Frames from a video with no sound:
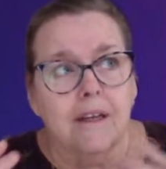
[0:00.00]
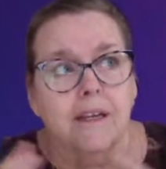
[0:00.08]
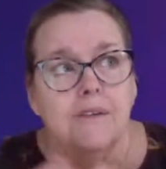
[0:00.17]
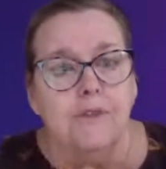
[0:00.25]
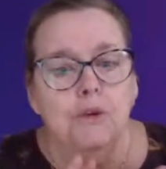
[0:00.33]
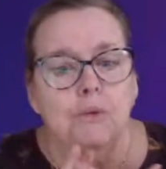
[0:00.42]

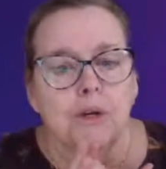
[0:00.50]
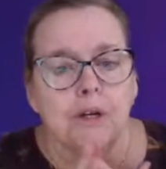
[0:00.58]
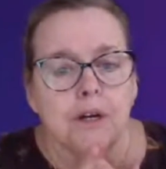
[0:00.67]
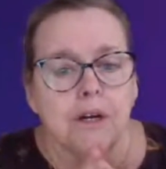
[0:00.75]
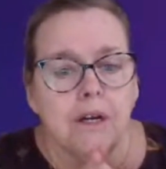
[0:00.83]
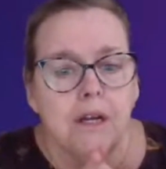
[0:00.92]
if you
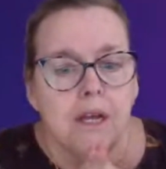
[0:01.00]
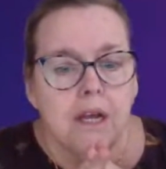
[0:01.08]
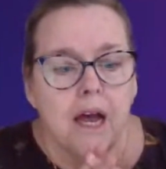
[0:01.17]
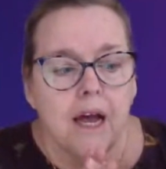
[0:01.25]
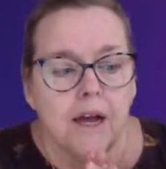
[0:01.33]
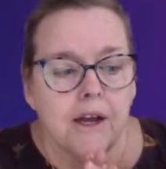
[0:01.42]
were
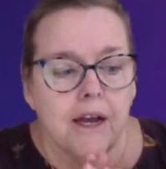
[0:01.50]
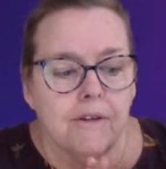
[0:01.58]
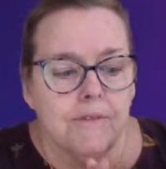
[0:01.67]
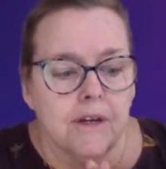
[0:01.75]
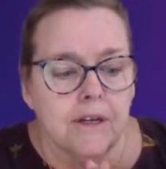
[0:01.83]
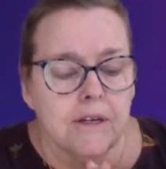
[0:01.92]

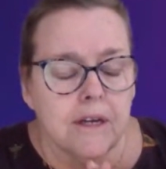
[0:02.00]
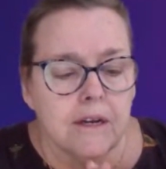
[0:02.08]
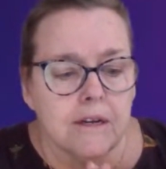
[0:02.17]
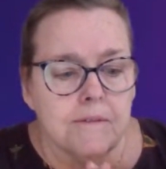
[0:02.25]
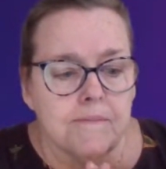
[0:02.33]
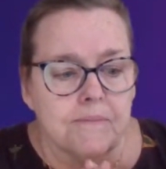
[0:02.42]
of
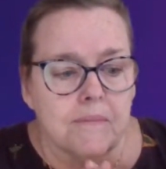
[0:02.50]
a